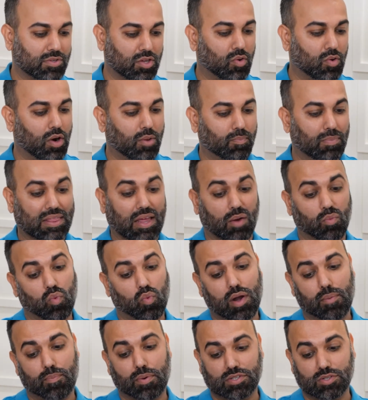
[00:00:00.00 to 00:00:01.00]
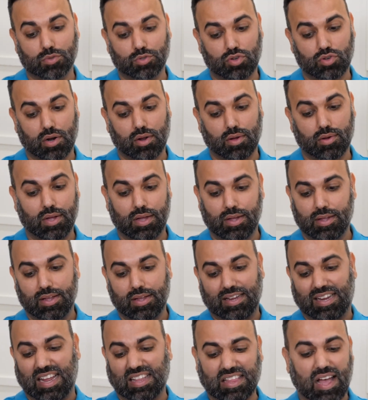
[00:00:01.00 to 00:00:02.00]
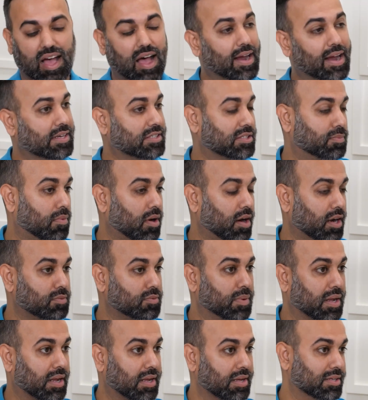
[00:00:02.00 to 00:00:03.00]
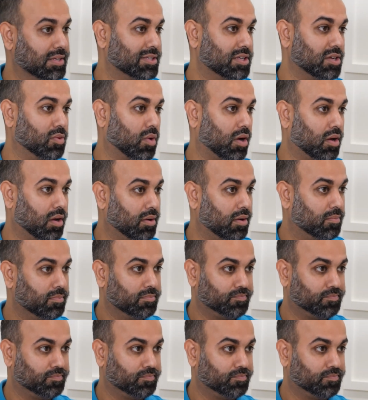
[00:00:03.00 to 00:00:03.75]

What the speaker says: You don't want to be that one person who's trying to get the highest marks because you want to